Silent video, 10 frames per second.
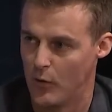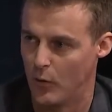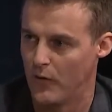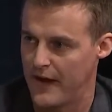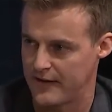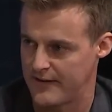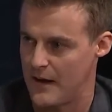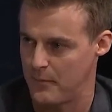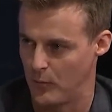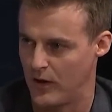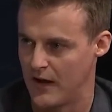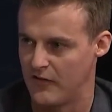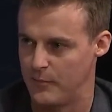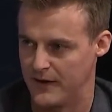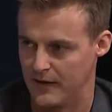All that has happened while
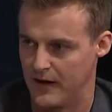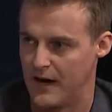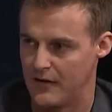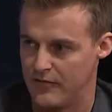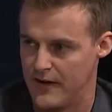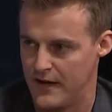I've been alive.